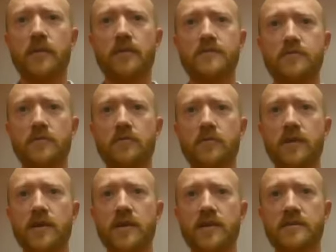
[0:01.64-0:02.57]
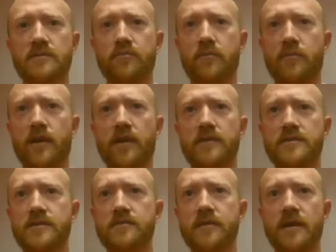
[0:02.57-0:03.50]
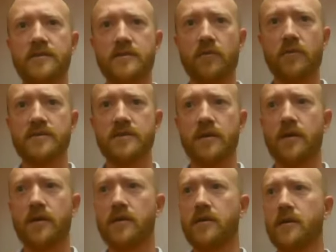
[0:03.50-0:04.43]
notes real quick, get as prepared as you guys always are.